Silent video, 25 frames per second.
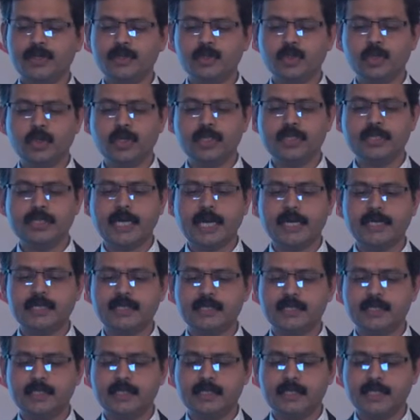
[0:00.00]
shows that
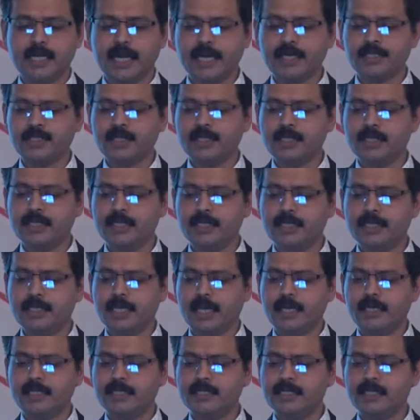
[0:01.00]
reaction in
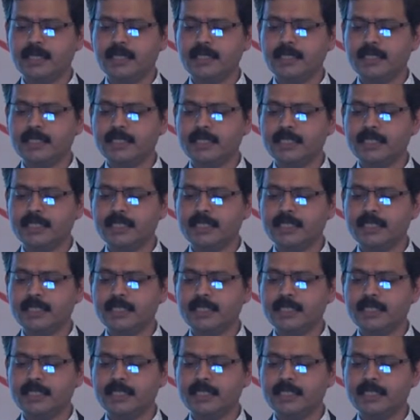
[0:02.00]
the